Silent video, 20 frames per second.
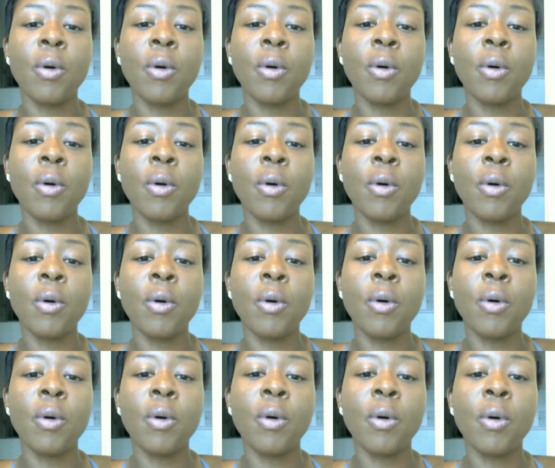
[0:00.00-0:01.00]
everybody
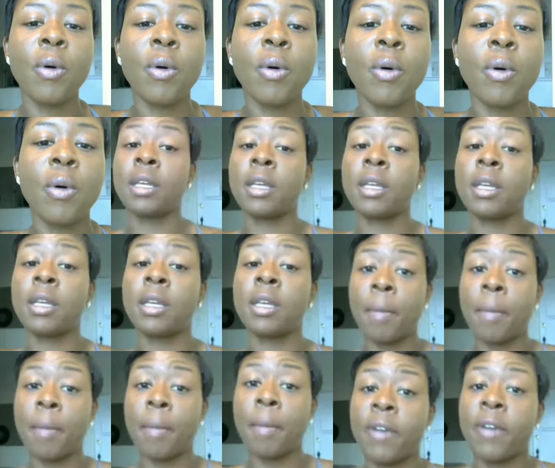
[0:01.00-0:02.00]
that attended is going to
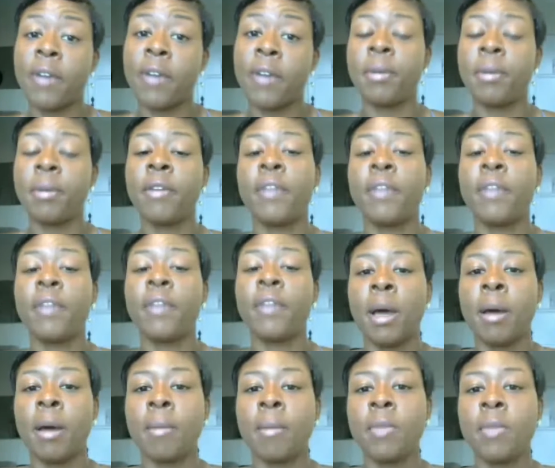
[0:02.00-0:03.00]
get a copy of How to Be a
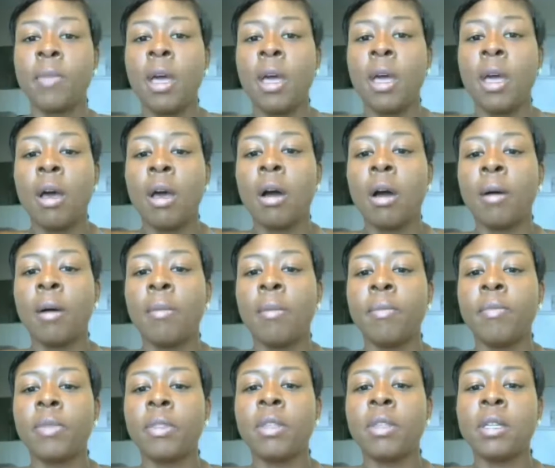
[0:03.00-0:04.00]
Fit Mom.
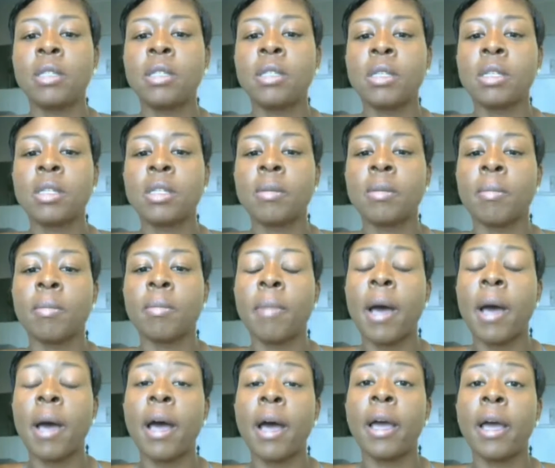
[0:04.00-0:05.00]
This is
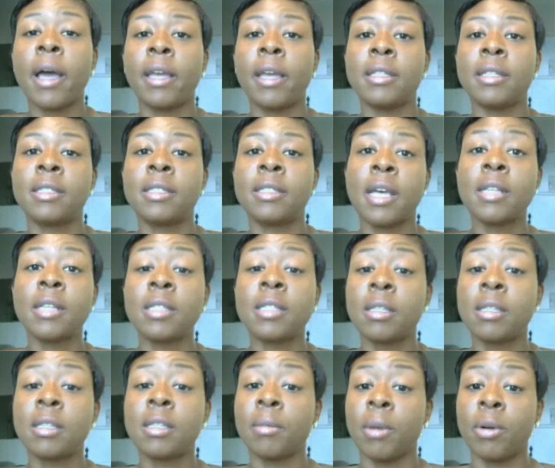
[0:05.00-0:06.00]
testimony,
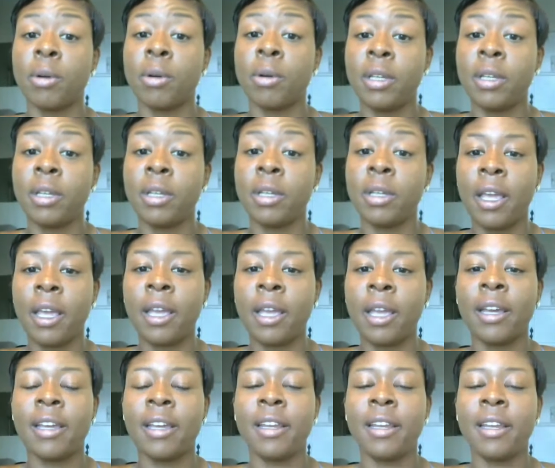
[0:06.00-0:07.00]
and I think
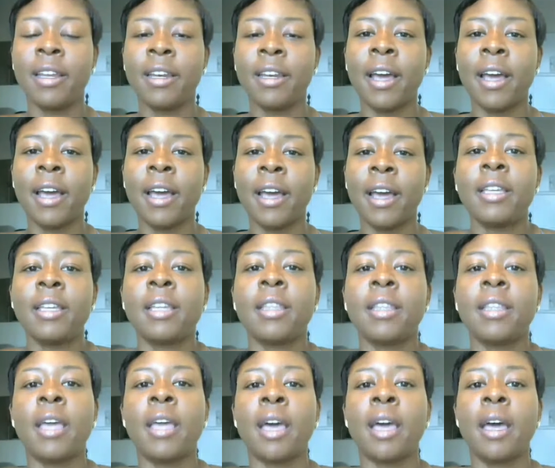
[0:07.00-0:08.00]
that
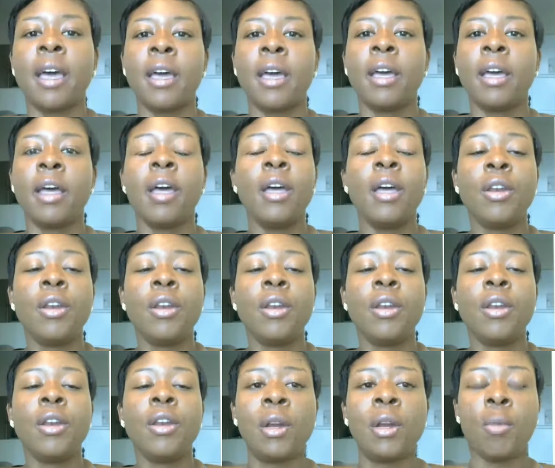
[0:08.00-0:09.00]
no matter
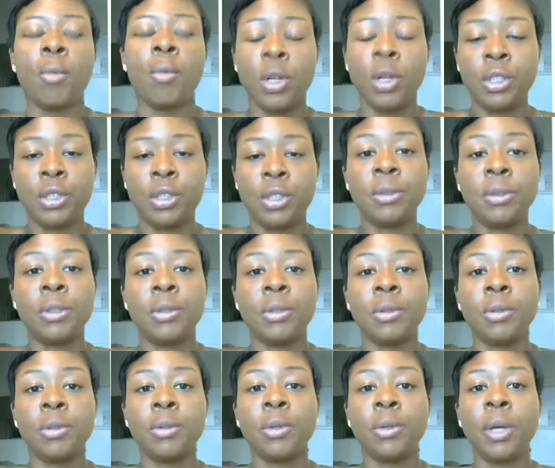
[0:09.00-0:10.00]
what you do and
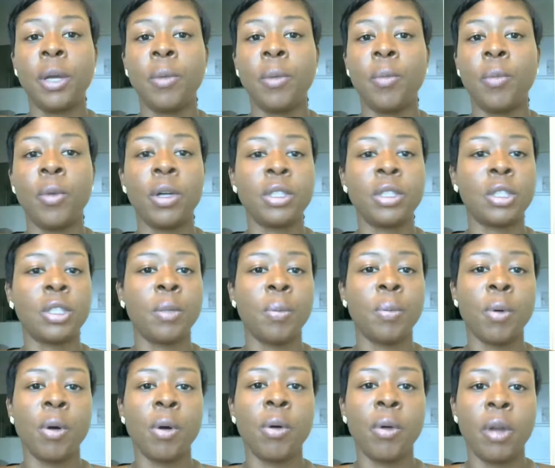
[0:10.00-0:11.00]
what your program
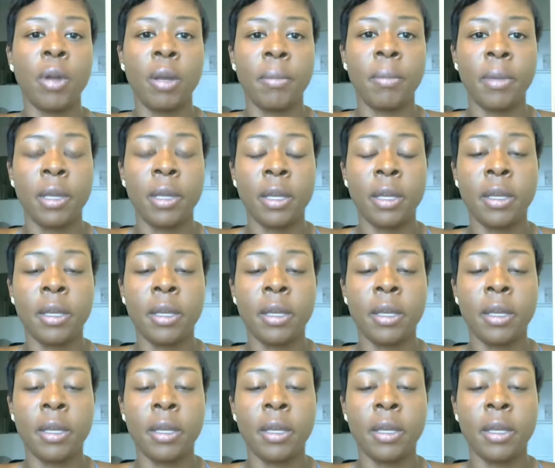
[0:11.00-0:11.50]
is,